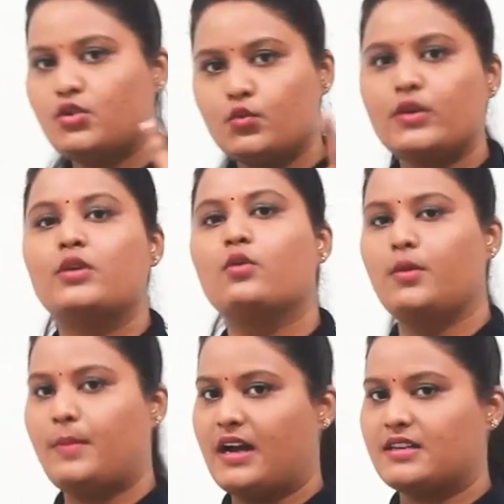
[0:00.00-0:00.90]
two
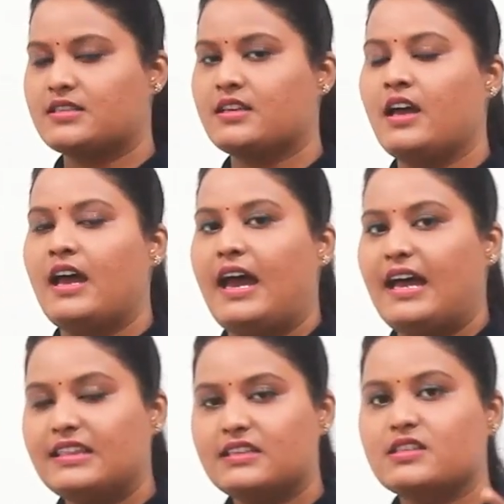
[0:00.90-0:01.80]
equal parts.
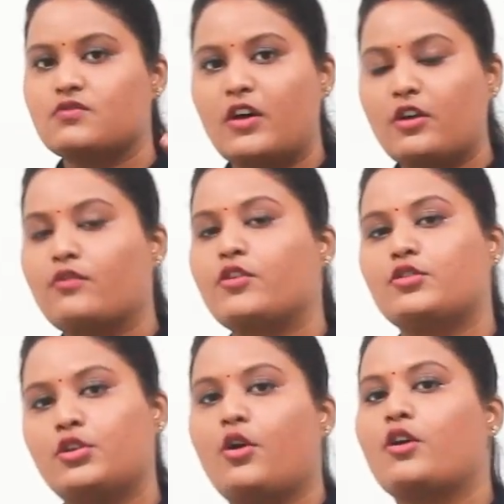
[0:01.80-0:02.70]
And this is one of
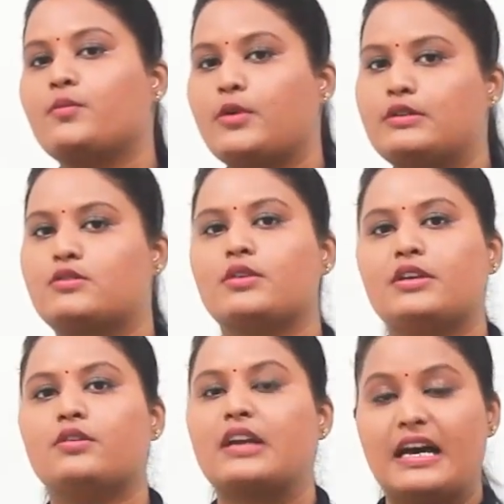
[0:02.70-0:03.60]
your theorem also
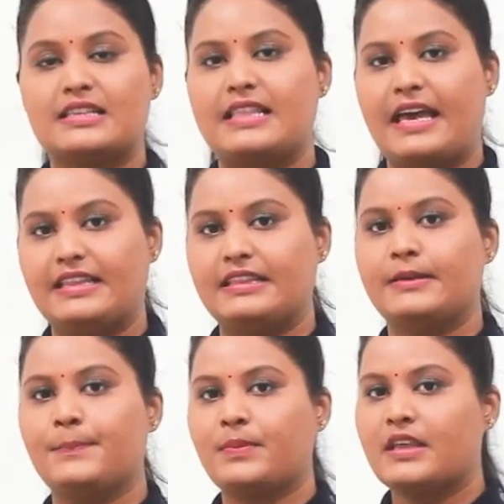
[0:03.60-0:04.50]
in your class 9th.
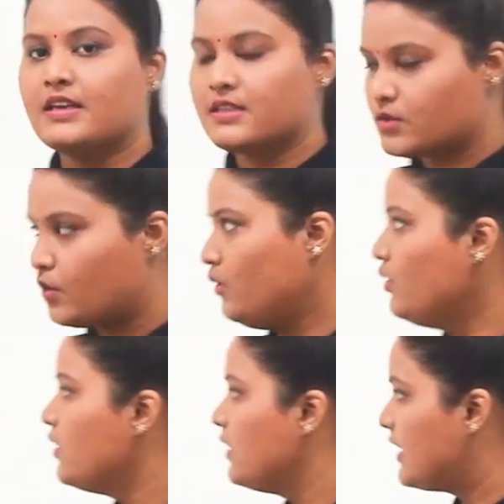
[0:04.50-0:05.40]

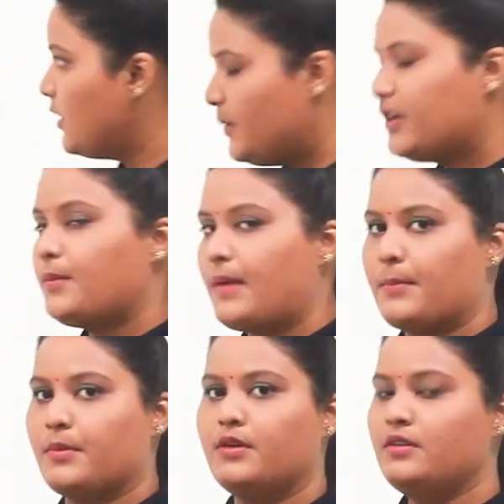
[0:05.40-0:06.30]
So, keep it
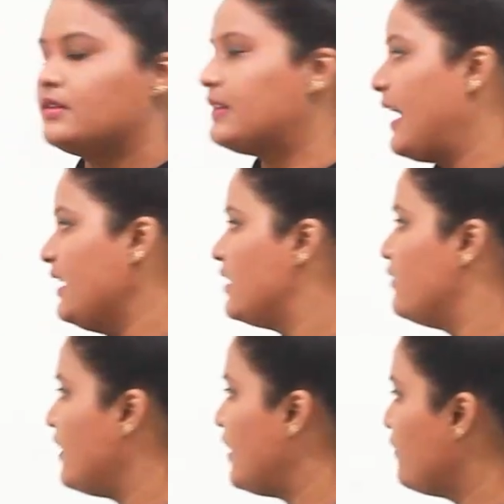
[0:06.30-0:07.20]
remember that
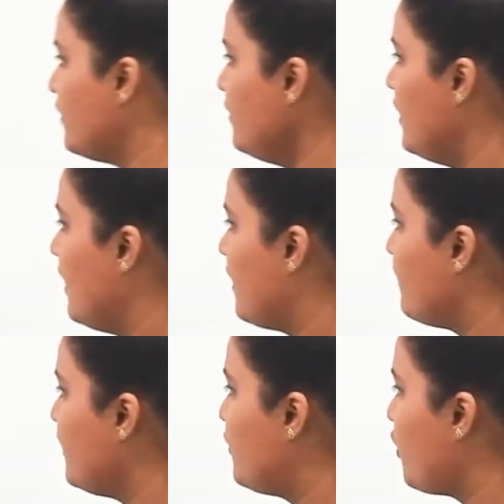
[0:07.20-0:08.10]
whenever
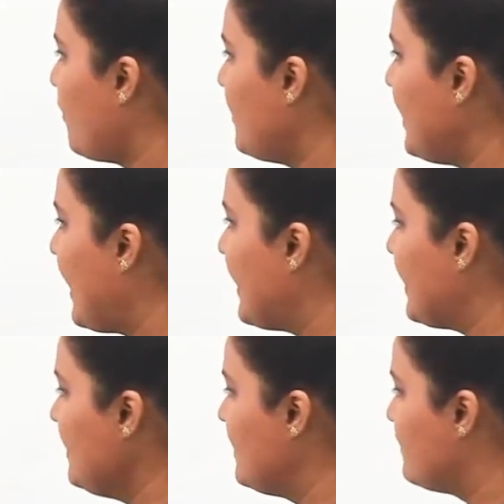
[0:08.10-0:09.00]
we drop a
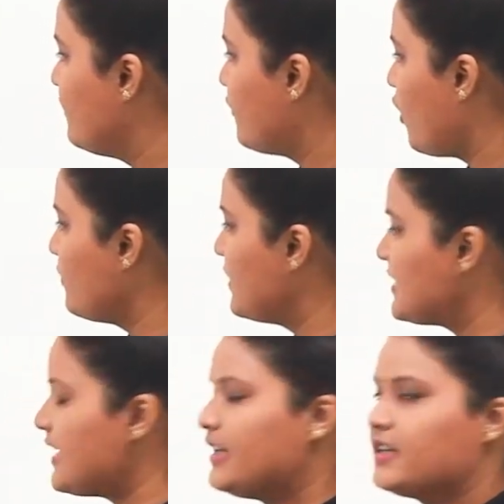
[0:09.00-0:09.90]
line from the
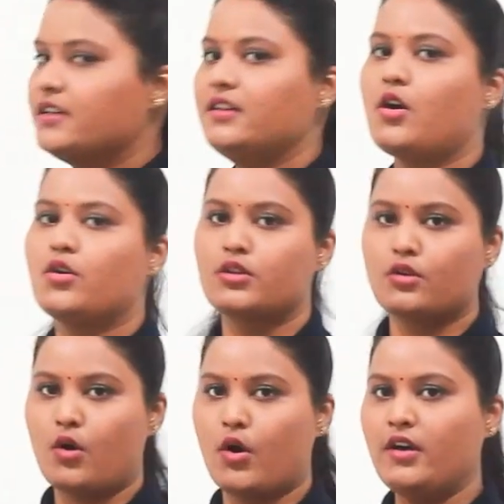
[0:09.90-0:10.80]
center on
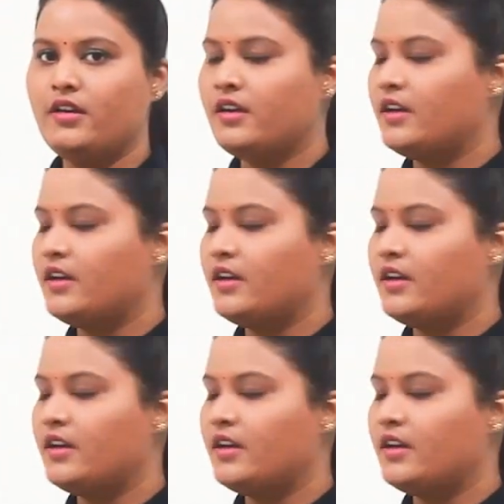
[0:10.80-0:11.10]
the chord,